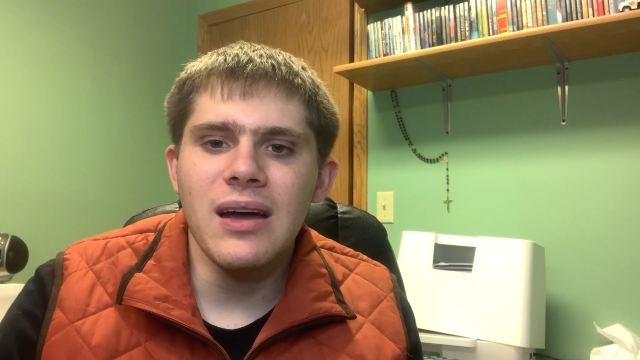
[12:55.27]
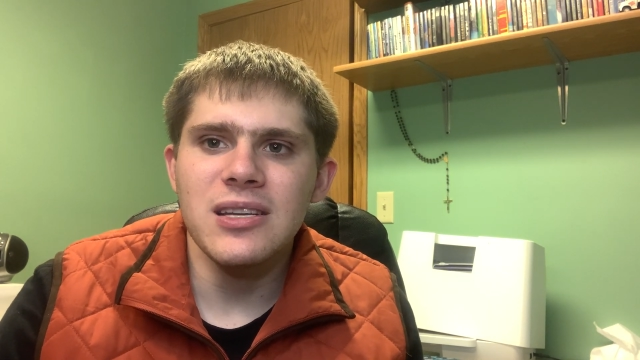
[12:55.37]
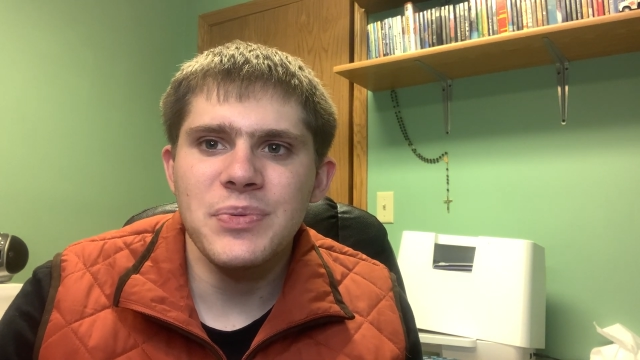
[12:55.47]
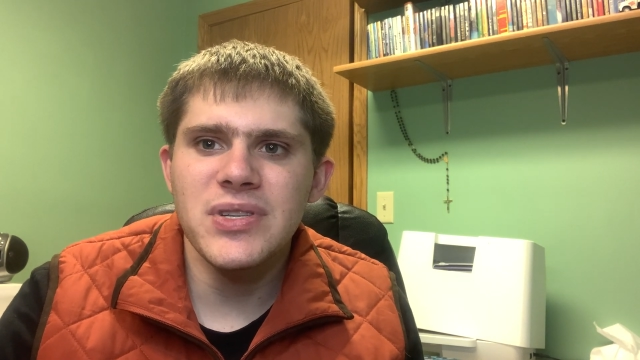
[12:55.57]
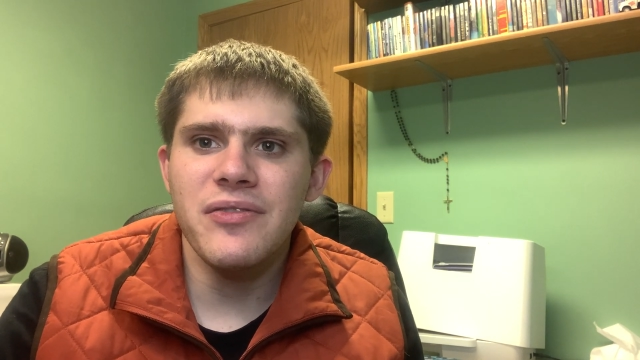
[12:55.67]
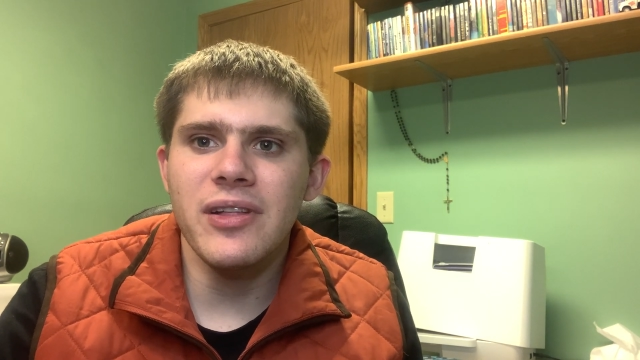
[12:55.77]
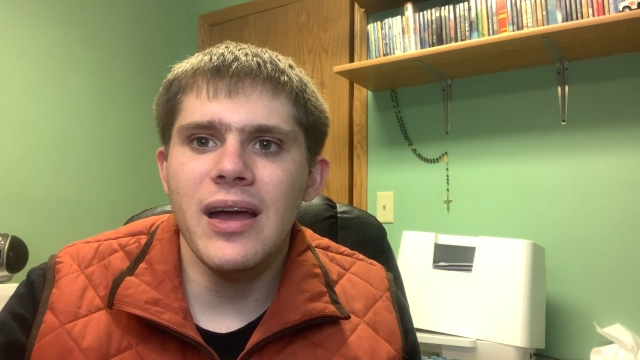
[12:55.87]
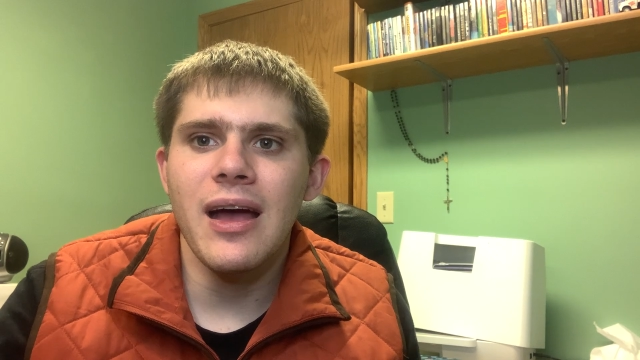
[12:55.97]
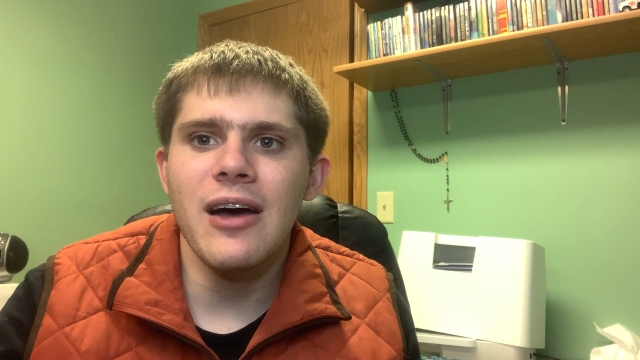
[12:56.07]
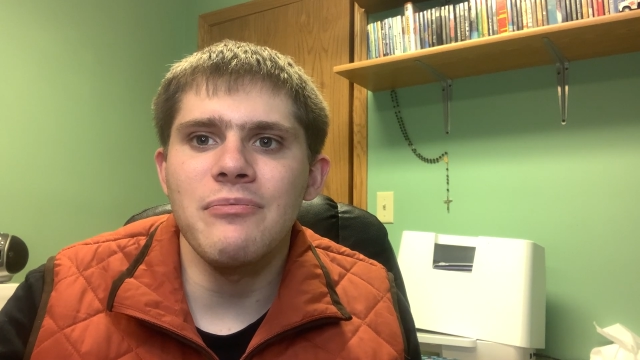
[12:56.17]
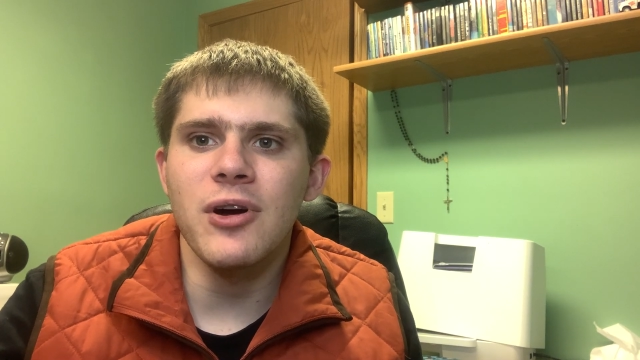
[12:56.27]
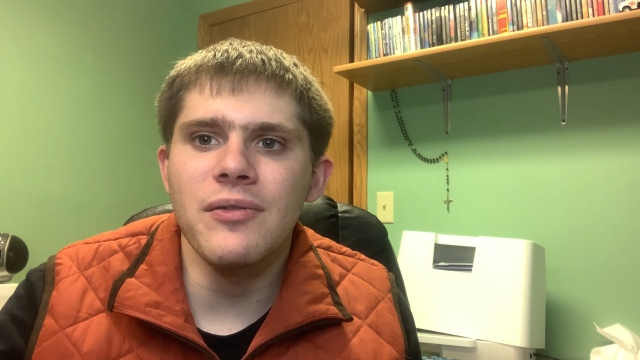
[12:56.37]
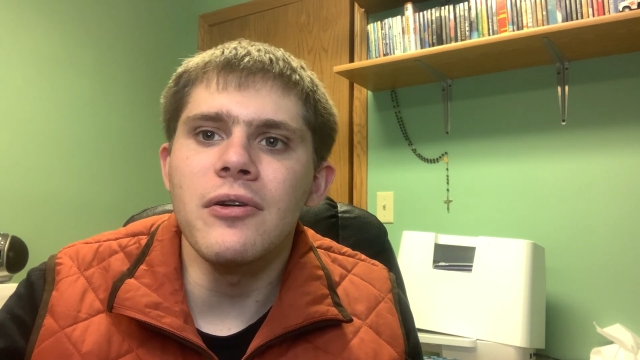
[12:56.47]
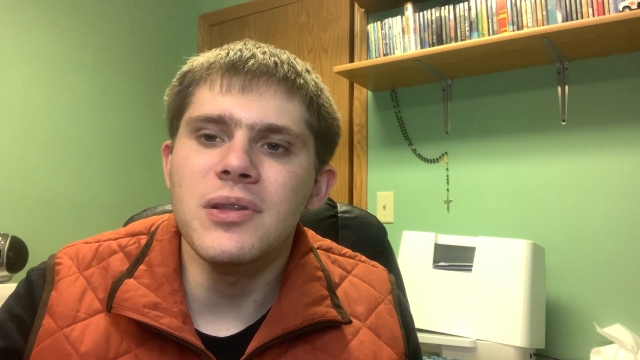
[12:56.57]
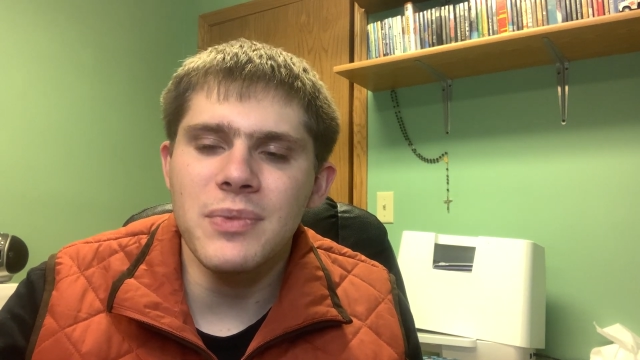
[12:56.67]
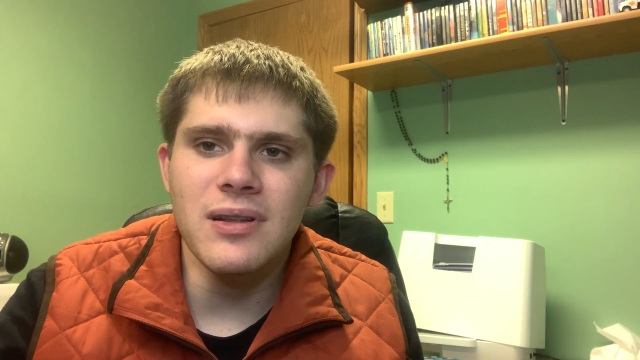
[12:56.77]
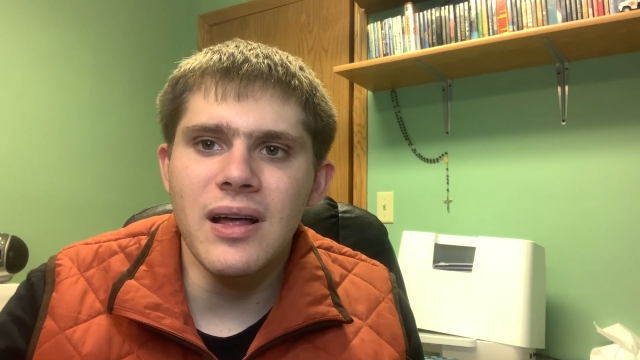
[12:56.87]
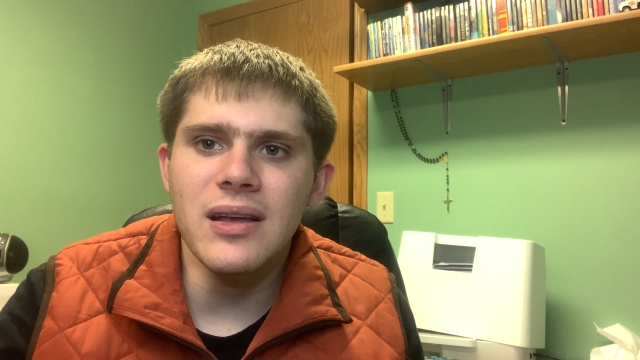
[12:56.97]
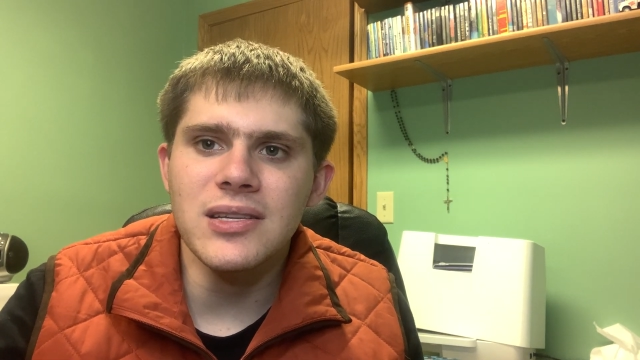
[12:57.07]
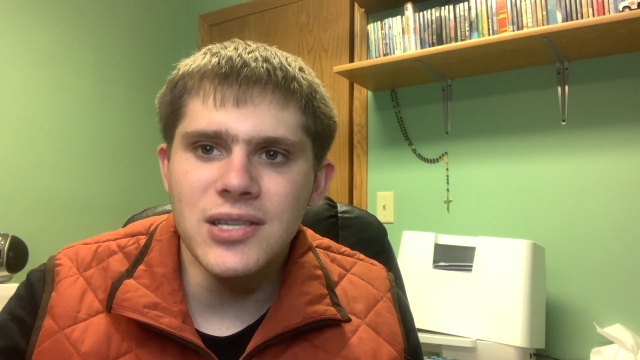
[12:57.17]
Specifically, I have Marvel Ultimate
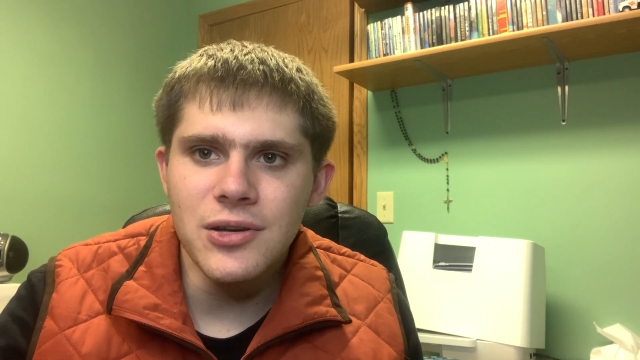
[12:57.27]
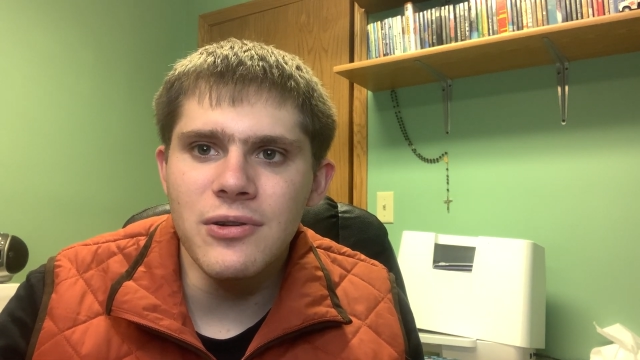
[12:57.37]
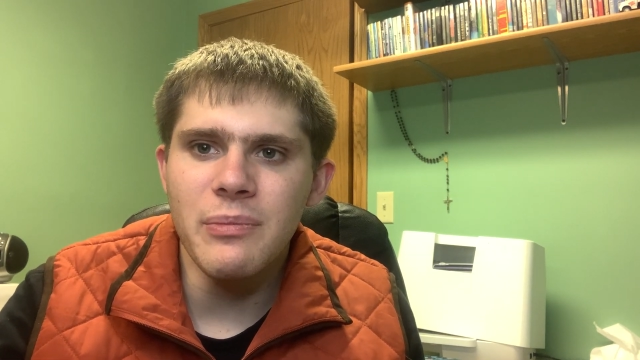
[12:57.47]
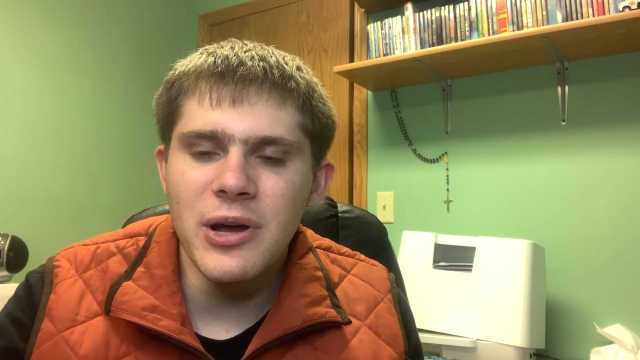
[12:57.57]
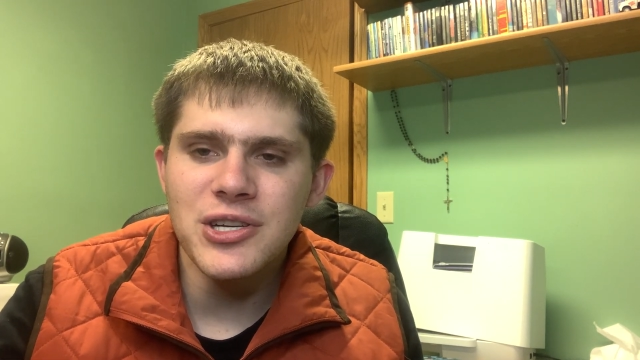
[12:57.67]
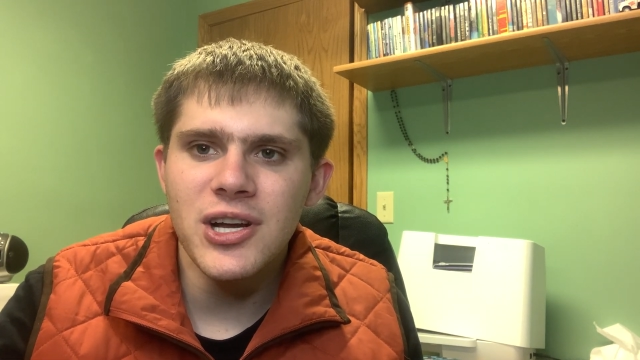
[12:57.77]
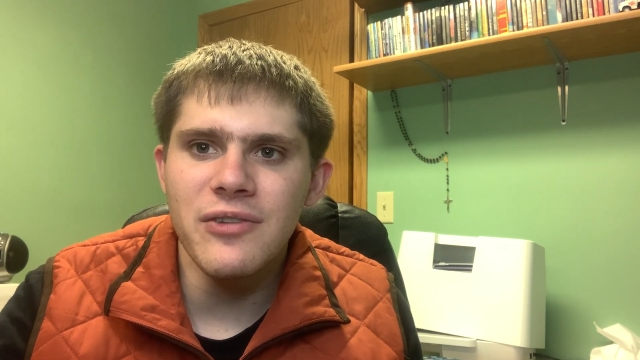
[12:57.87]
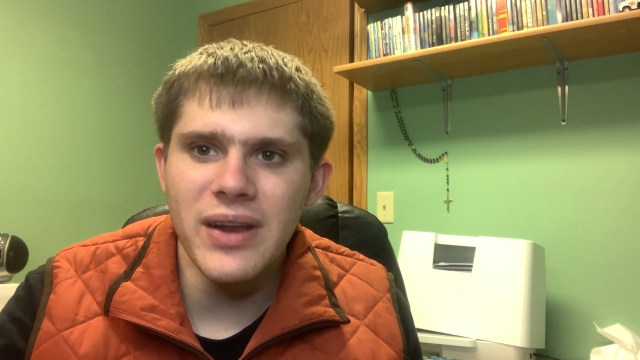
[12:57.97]
Alliance 2 on my shelf,